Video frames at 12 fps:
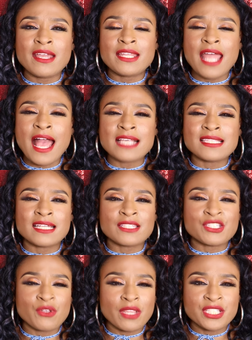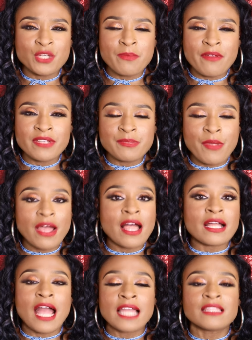It has like the Charlotte Tilbury spray.
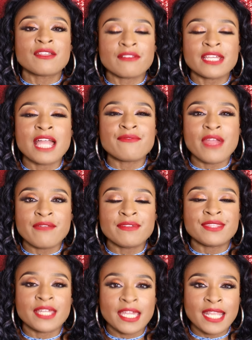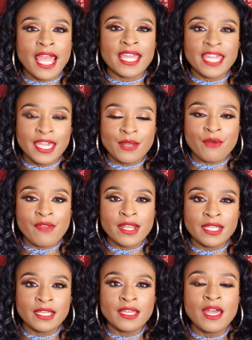I literally have everything in that kit
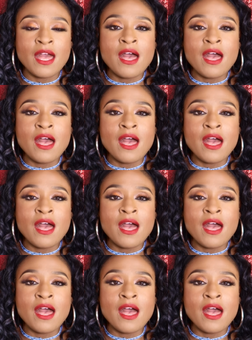already.